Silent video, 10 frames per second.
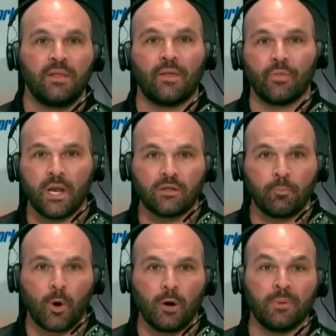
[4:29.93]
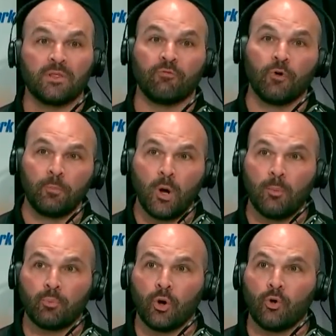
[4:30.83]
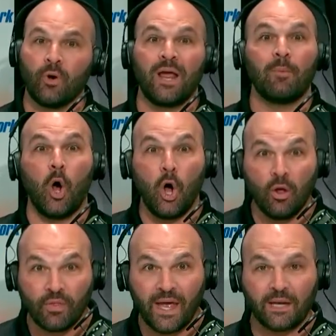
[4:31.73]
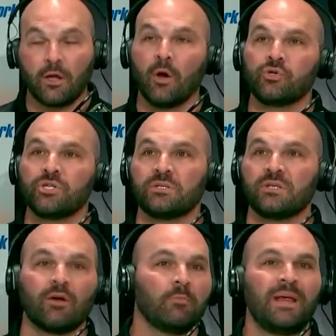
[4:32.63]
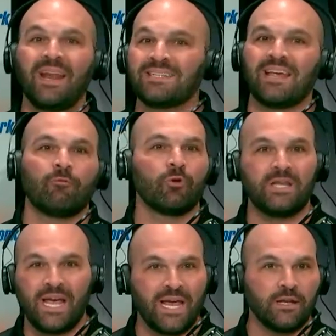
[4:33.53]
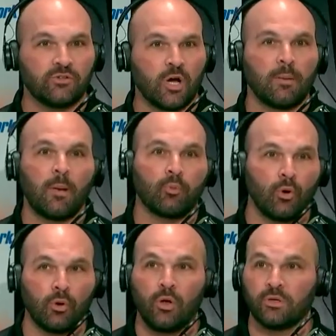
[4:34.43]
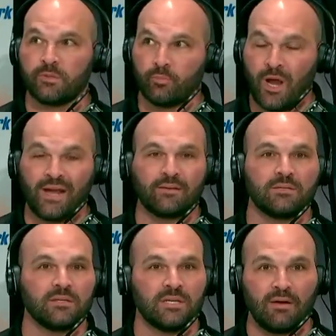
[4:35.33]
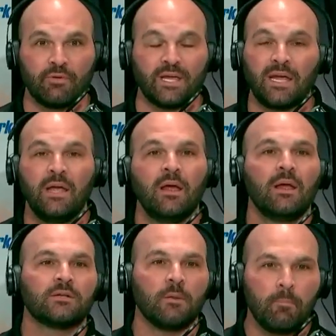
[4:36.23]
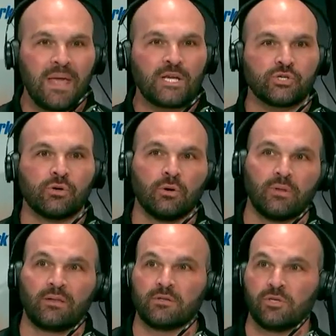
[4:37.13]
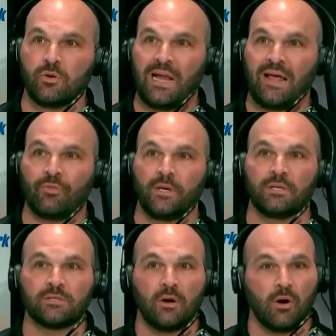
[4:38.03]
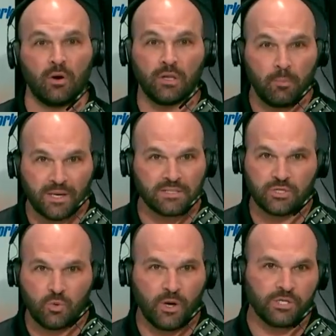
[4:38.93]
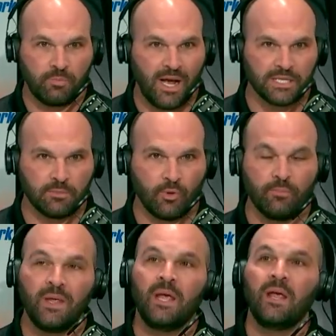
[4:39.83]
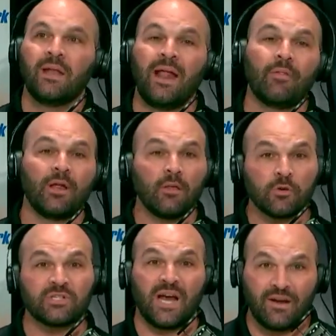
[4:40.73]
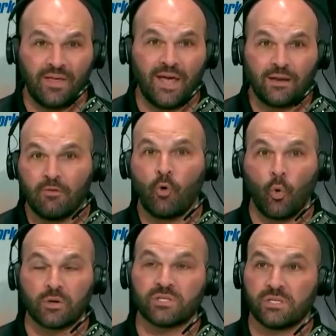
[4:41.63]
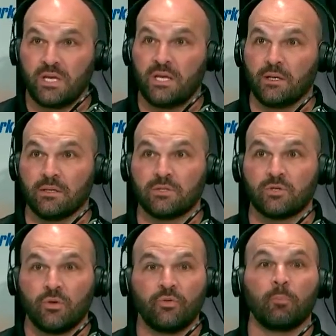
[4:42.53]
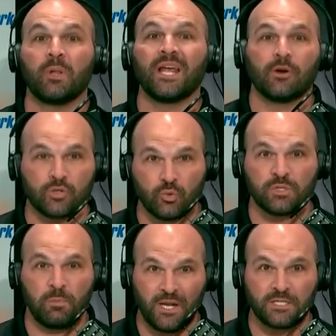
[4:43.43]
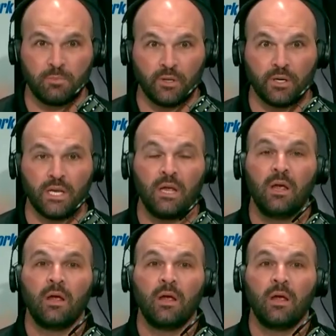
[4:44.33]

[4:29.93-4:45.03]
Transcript: The athletic department, the football program, all the head coaches, they're in meetings every day to talk about protocols and practices and everything to make sure that the student athletes are in the best situation possible. Now, the other side of that, of course, is the players' responsibility.